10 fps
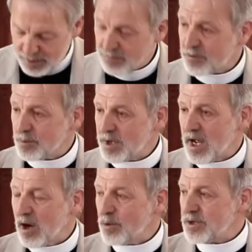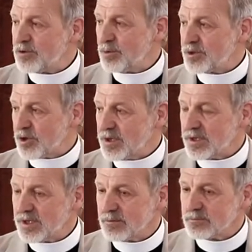him from now into
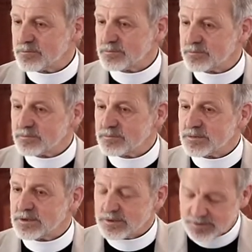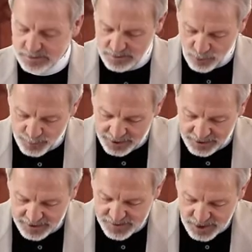eternity.
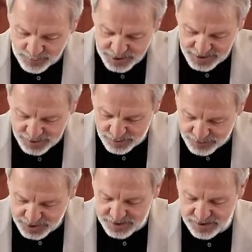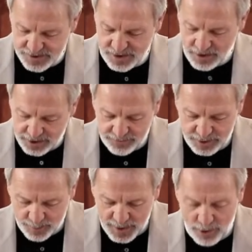Obedient subjects of Jesus are
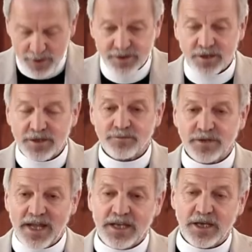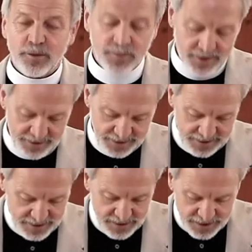given the power to live like him
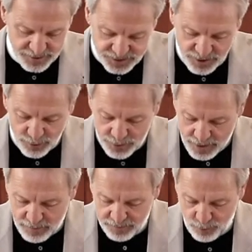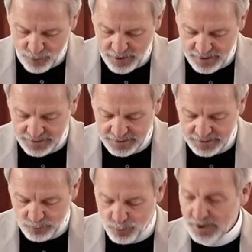and so therefore
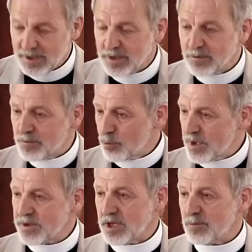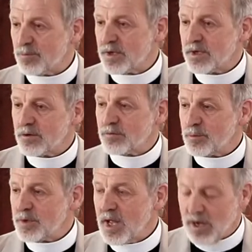will live with him
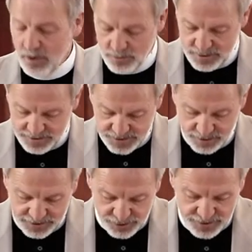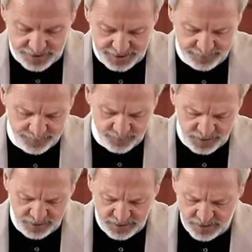from now until eternity.
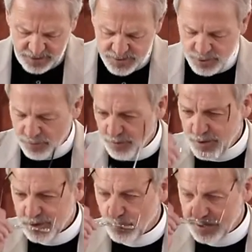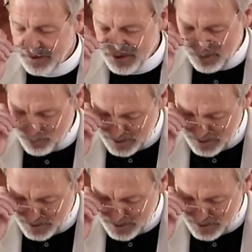So, first, what does it